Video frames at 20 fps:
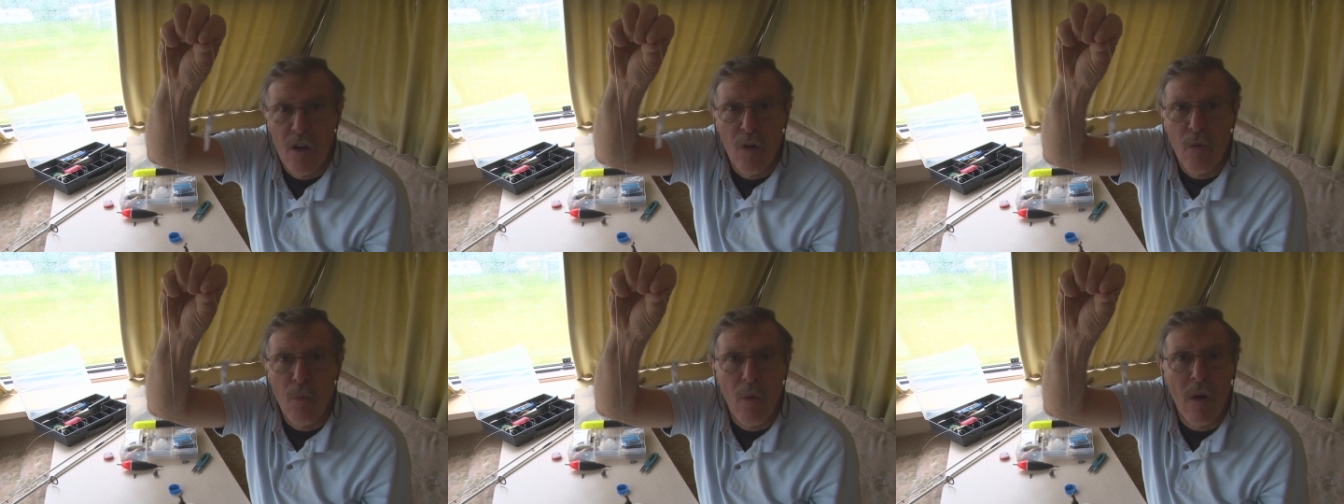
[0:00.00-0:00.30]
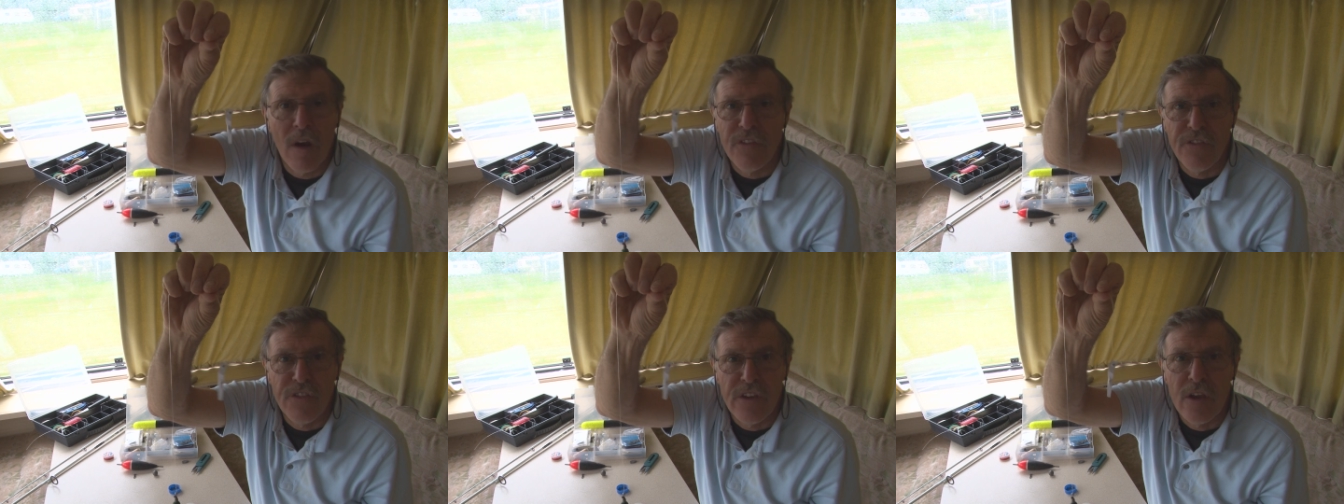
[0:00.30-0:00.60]

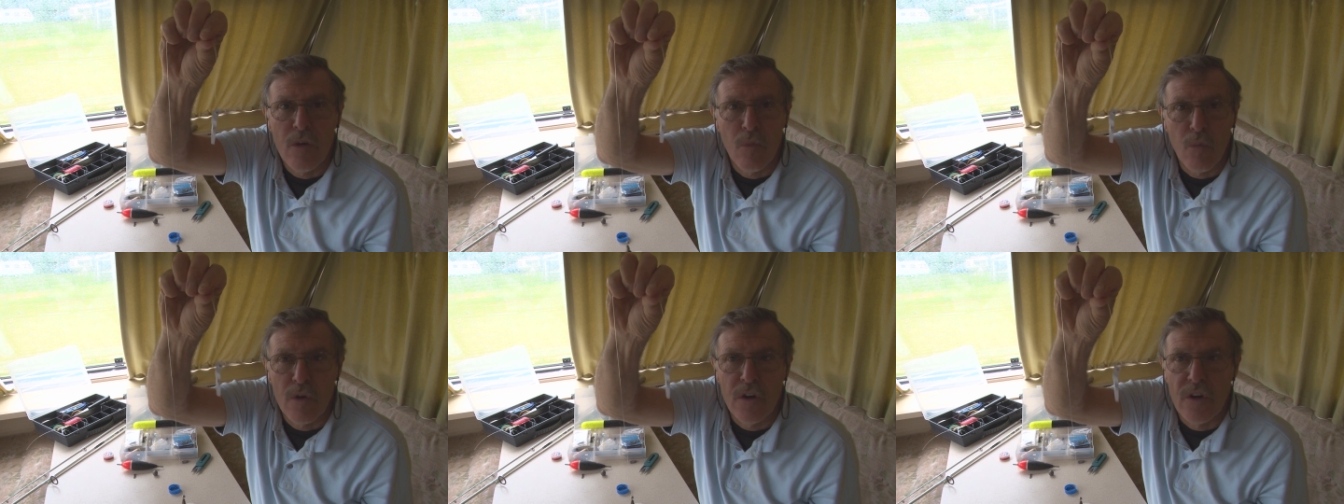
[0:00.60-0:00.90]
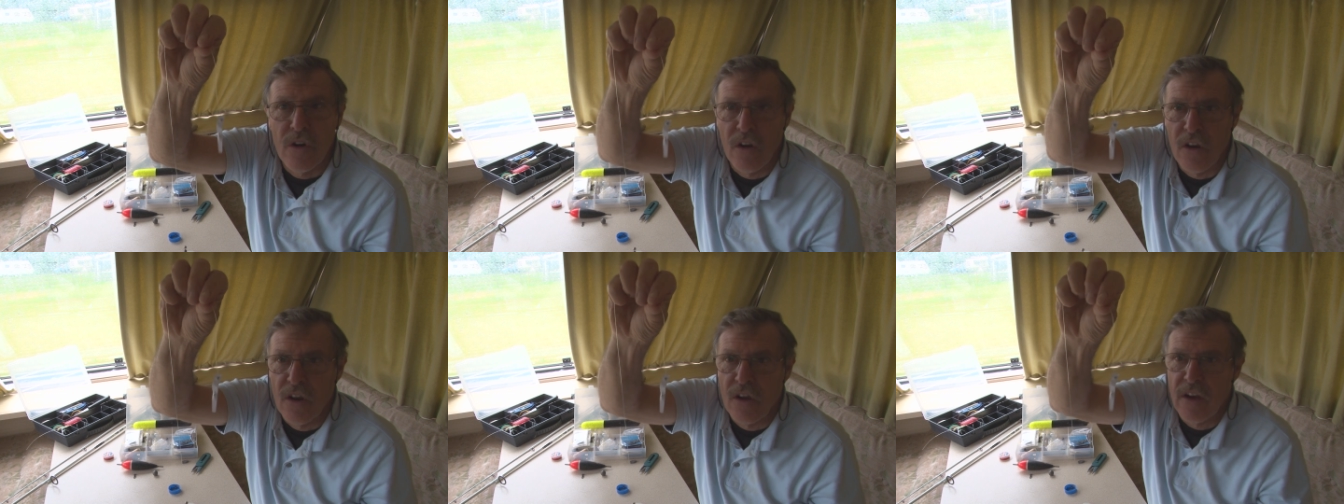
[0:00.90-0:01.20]
Wifey would
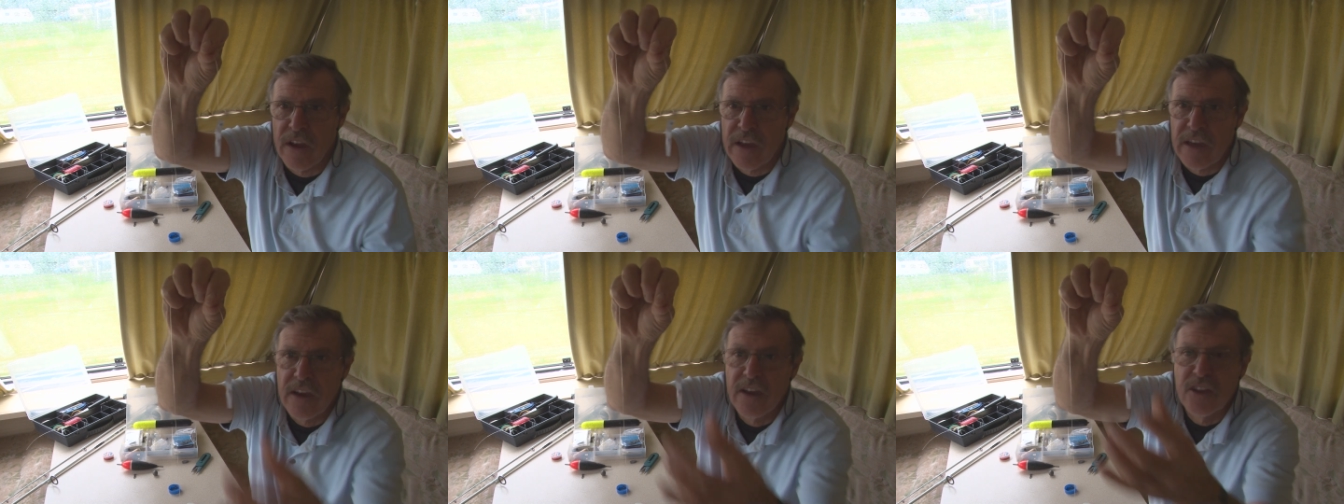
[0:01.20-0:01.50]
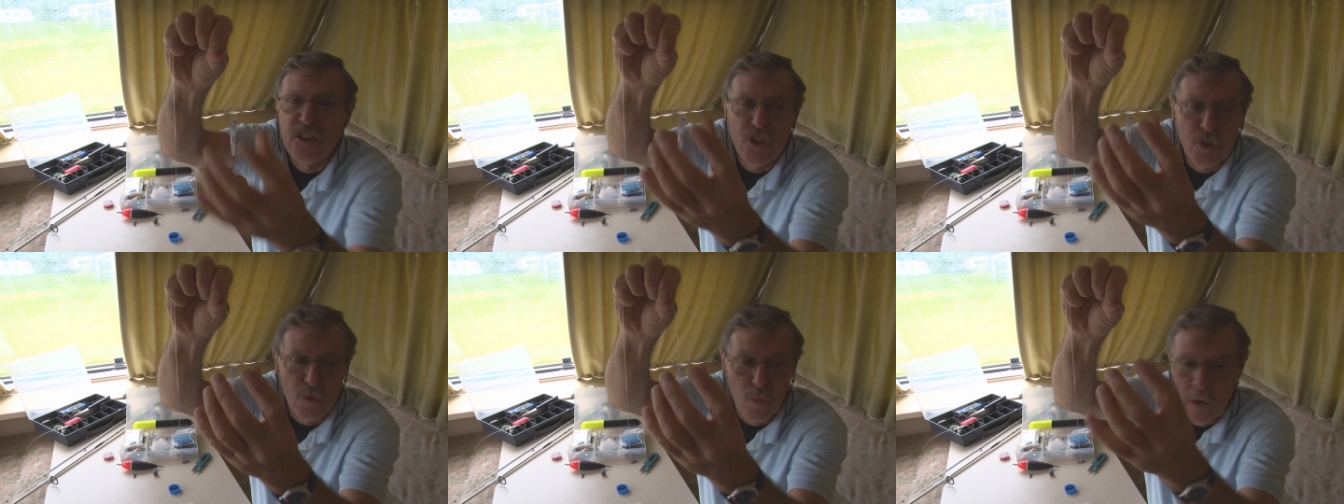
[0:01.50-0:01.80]
not like
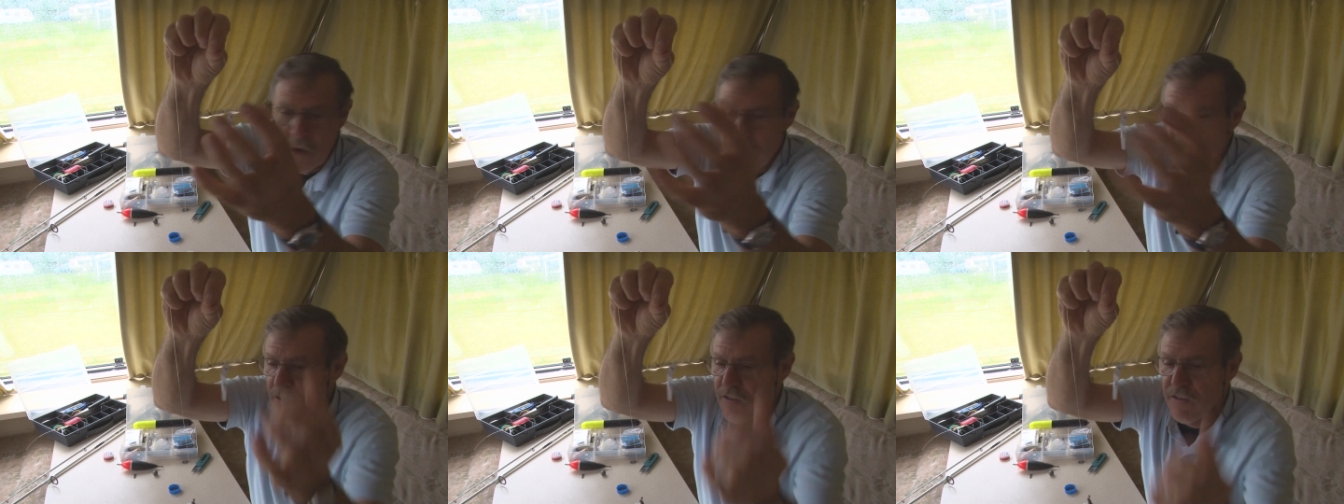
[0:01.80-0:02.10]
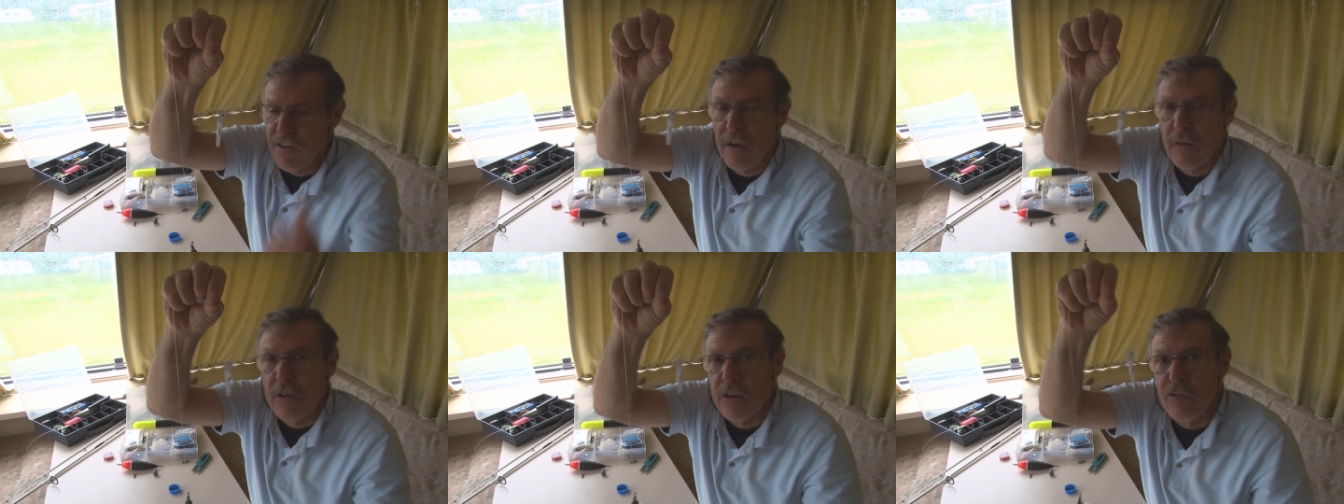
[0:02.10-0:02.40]
squid
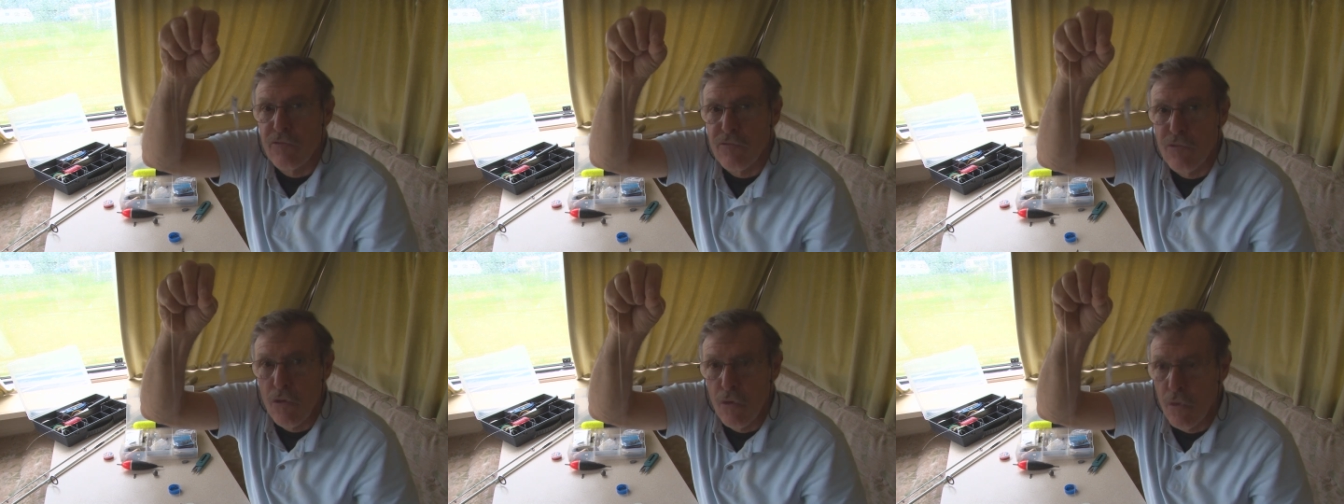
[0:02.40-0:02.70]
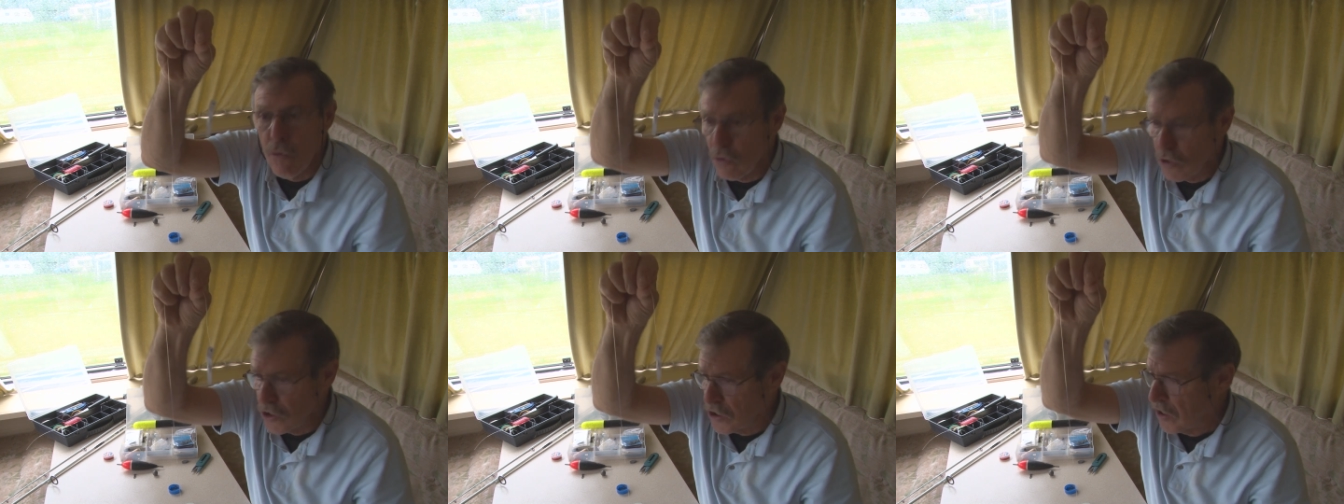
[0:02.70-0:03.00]
found in
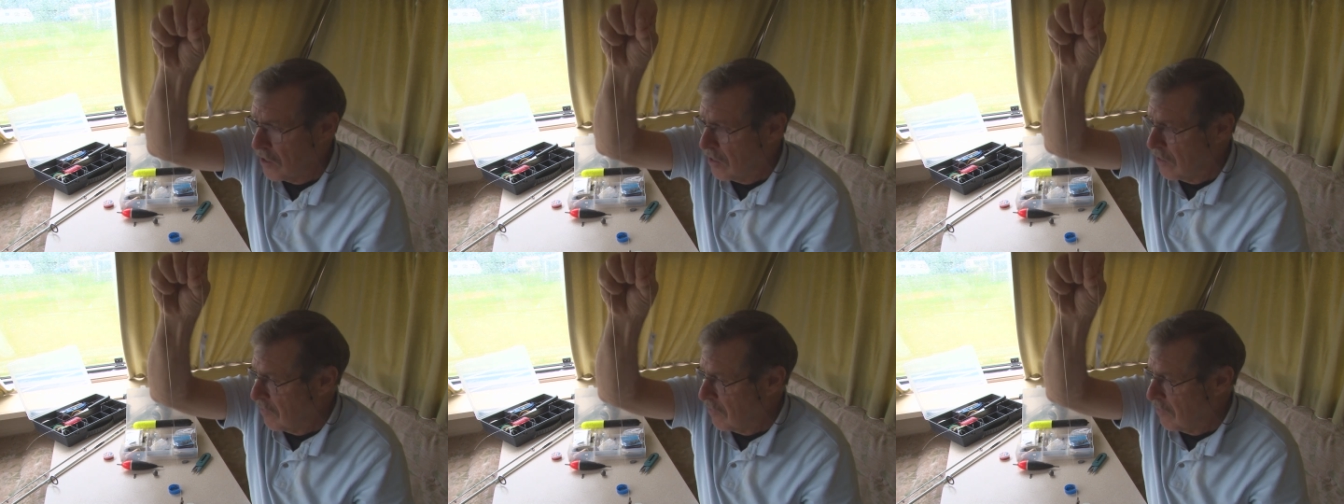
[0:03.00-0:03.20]
drawers,